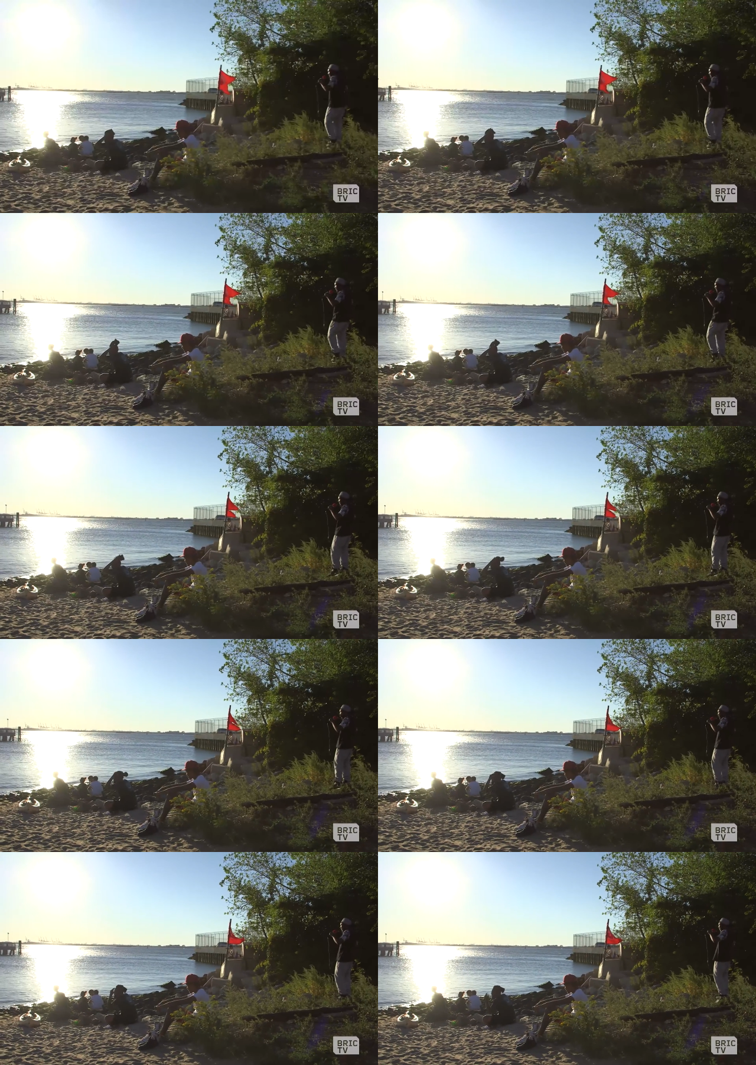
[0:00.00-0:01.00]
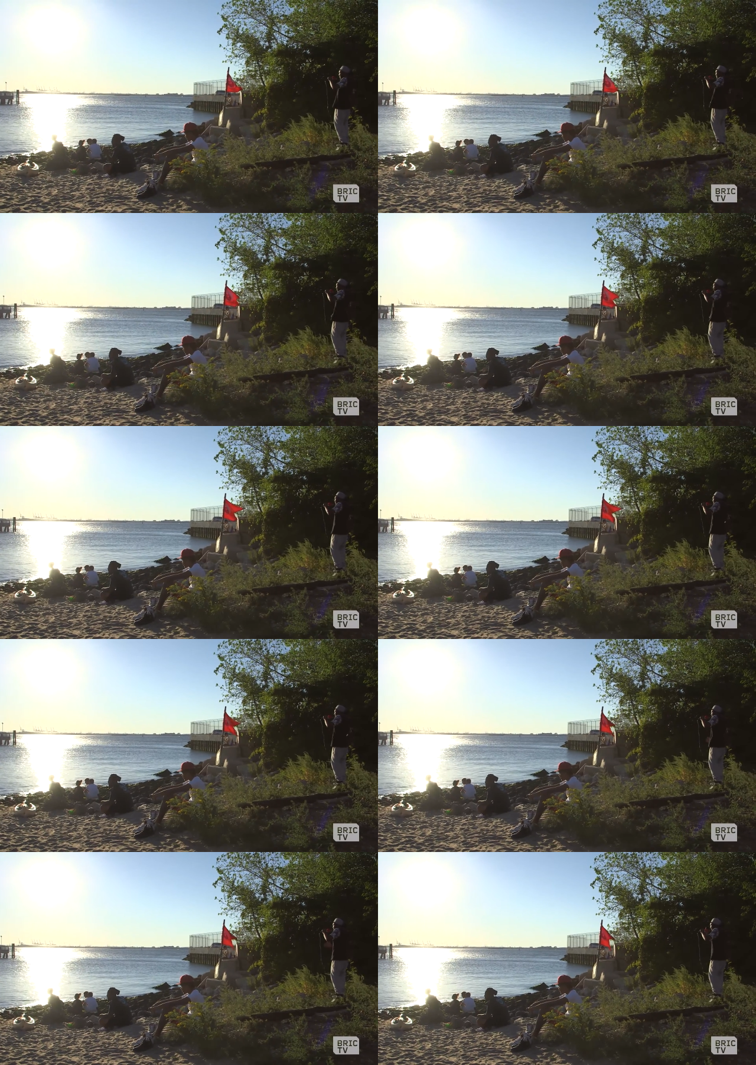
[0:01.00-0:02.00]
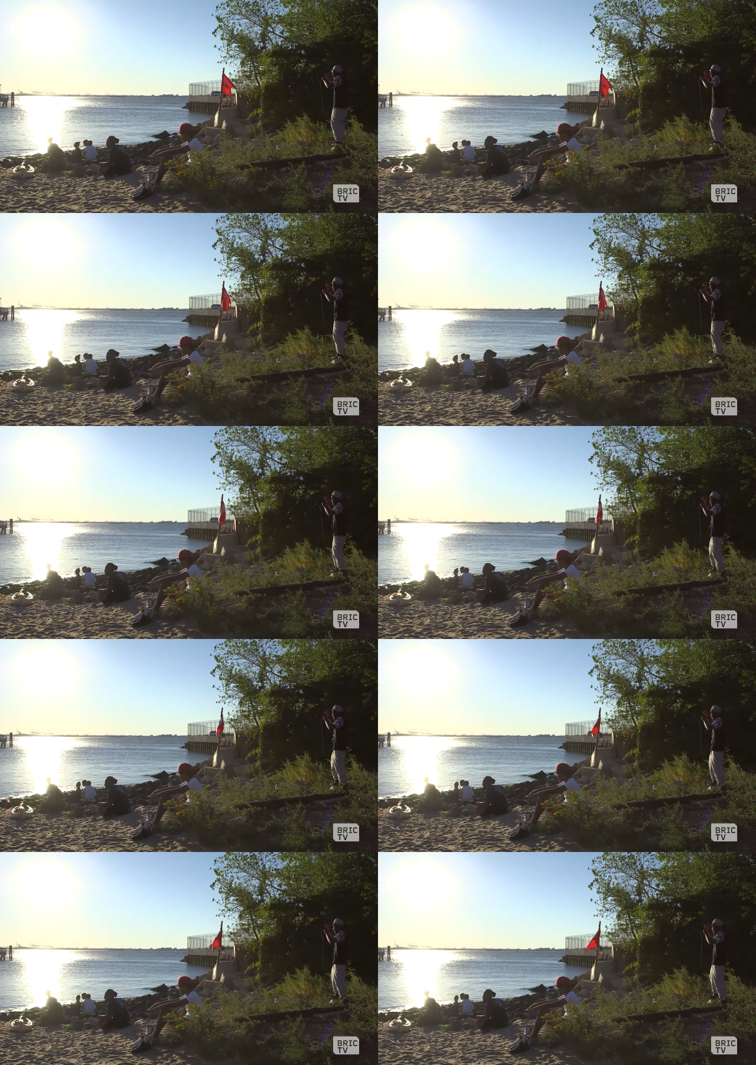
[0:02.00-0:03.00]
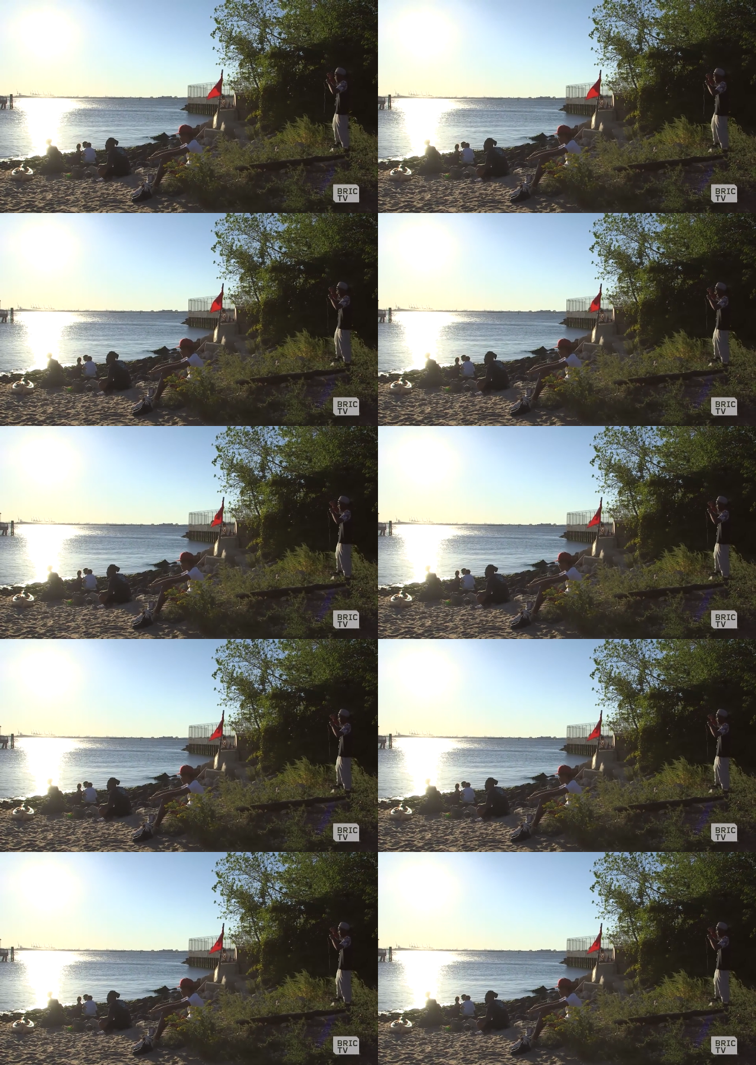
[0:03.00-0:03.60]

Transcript: No face is visible, so there are no lips to read.